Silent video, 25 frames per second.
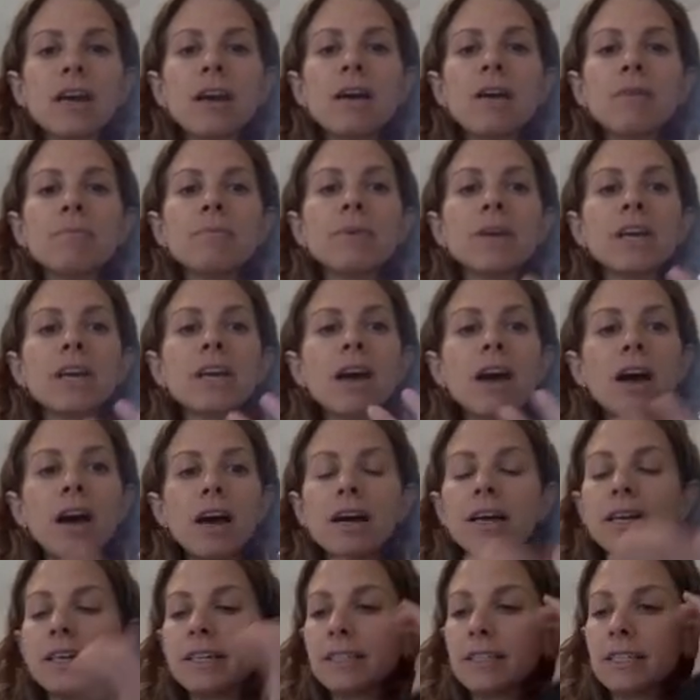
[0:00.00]

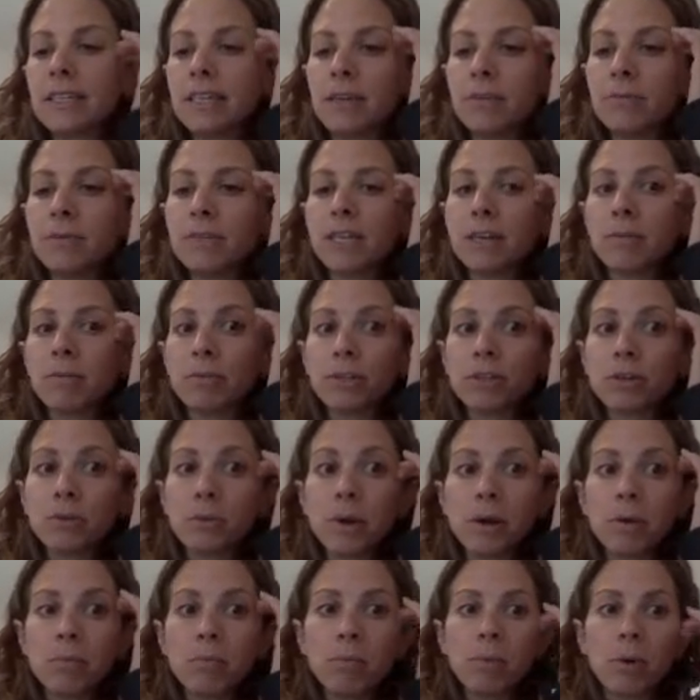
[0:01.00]
because he was able to
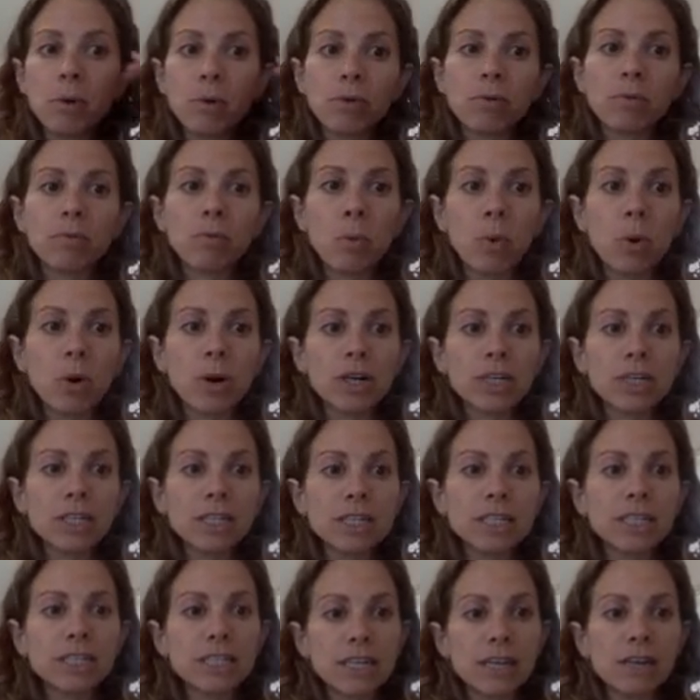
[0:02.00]
win both wars
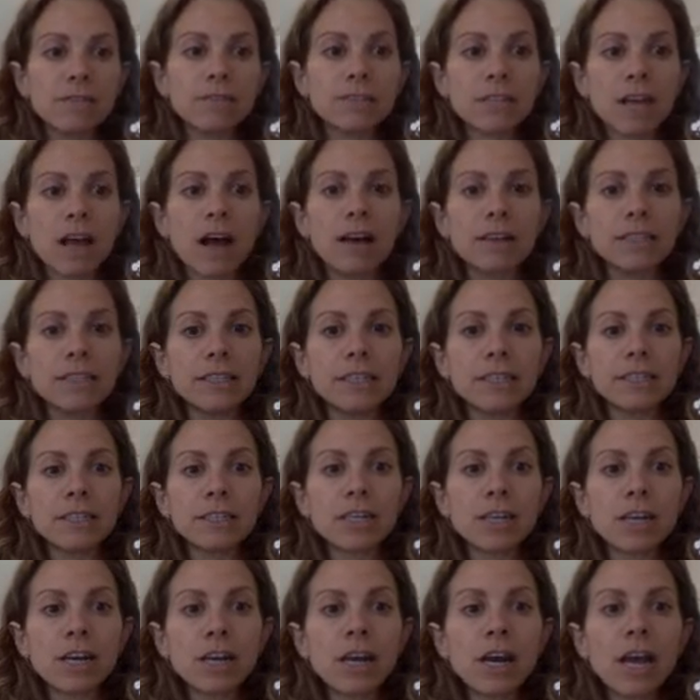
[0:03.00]
to save
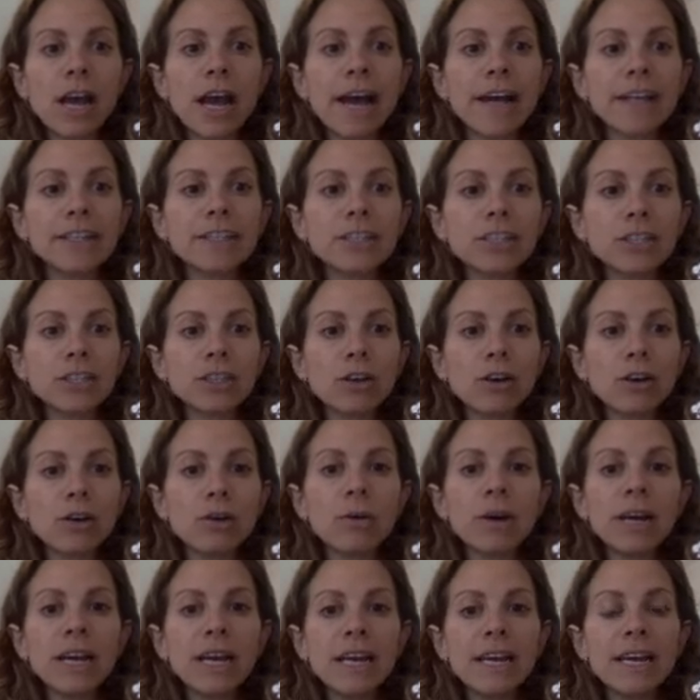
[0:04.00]
Scotland. And
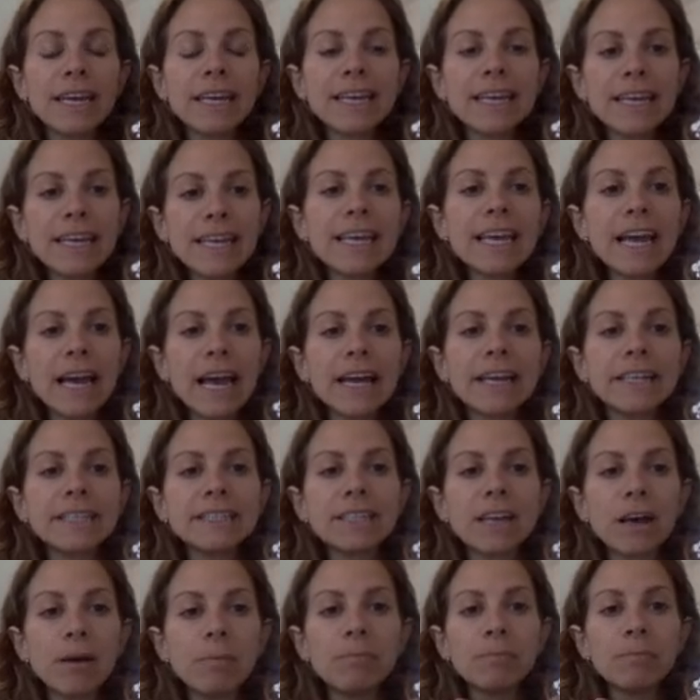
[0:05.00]
so he
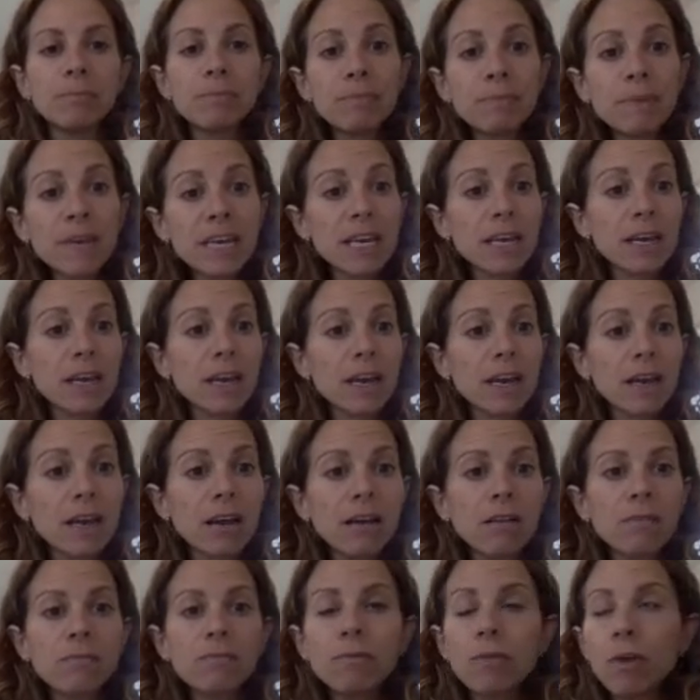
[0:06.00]
ends up
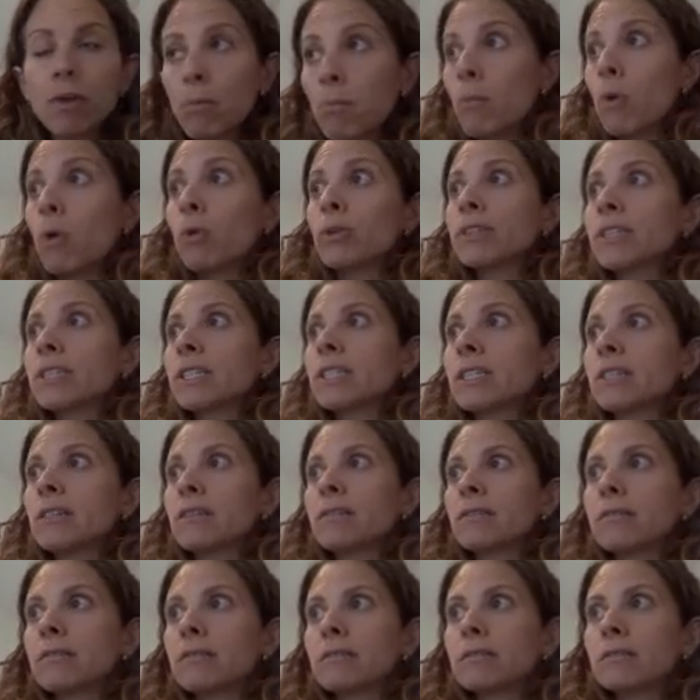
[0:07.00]
being the most
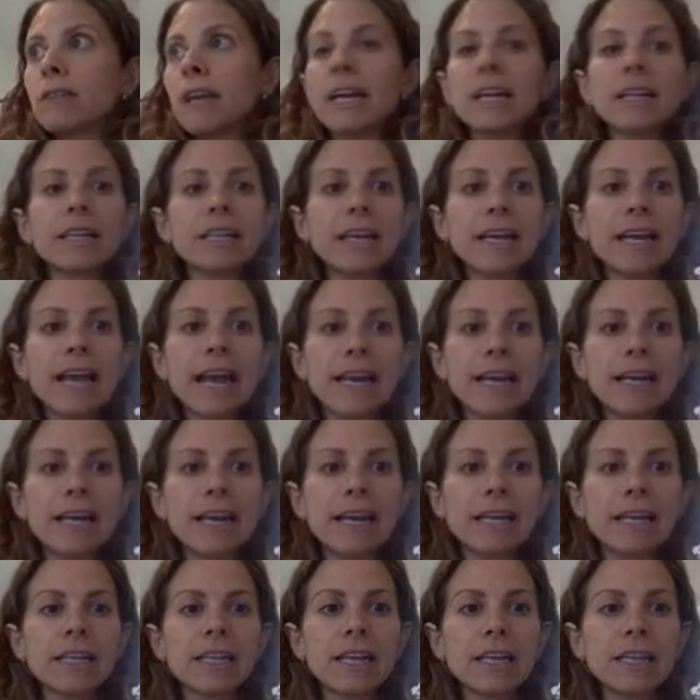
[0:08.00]
likely
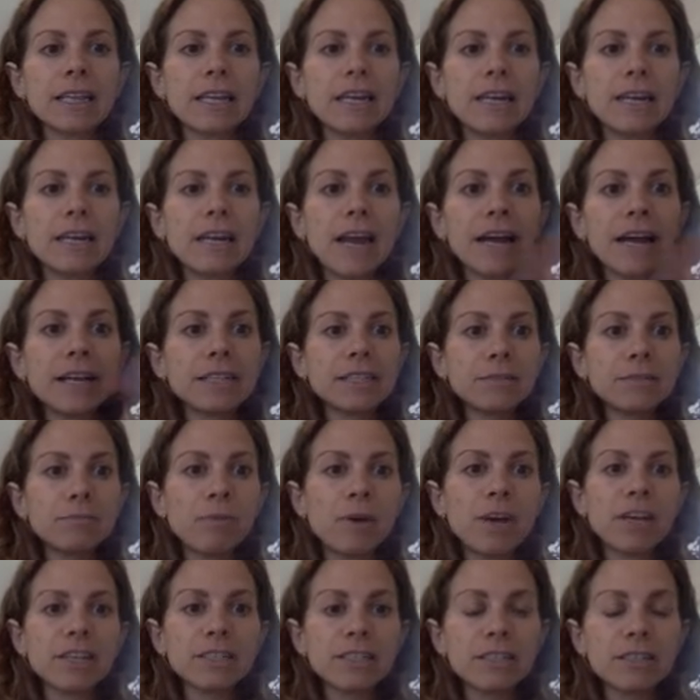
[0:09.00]
candidate, the next
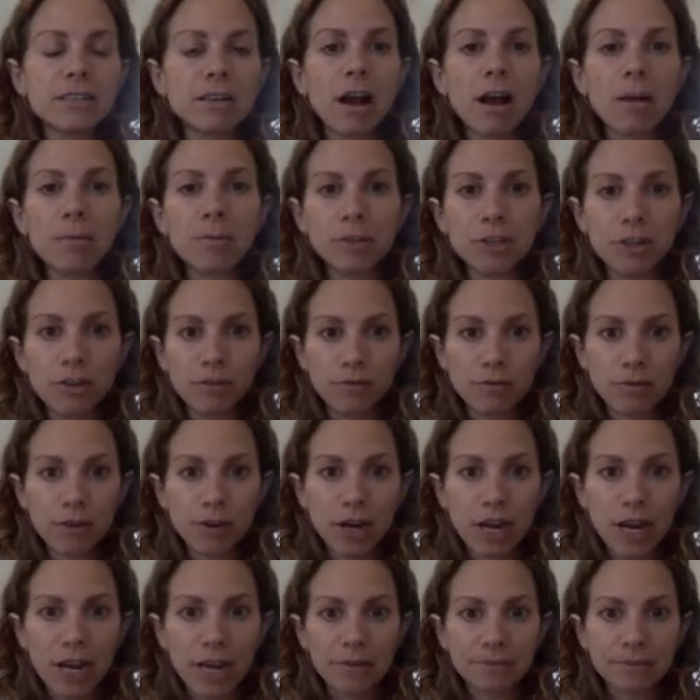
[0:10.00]
best option for king.